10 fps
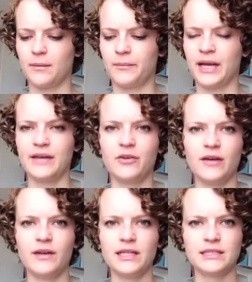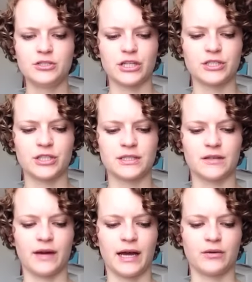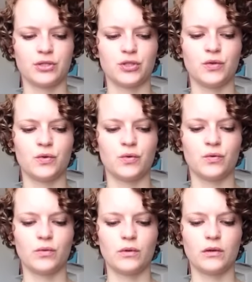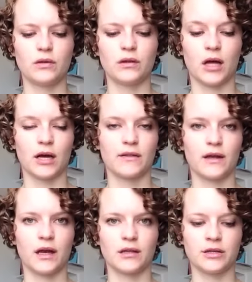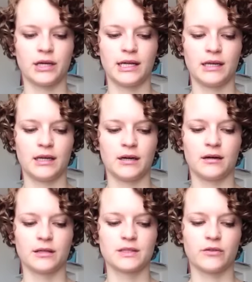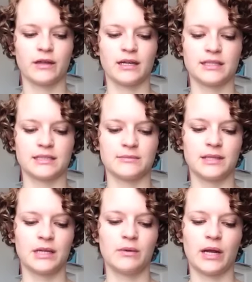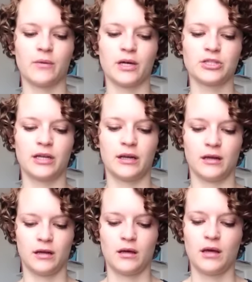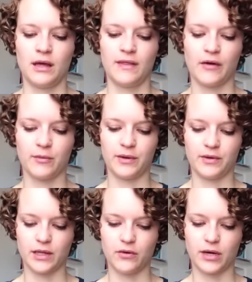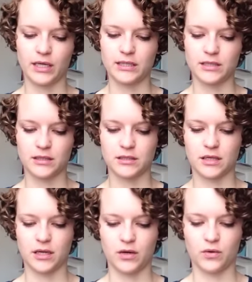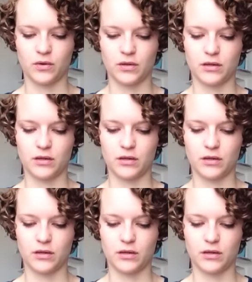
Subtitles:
But if you have any suggestions of how to lock the color in here so that it doesn't bleed when I wash it, that would be really great to know.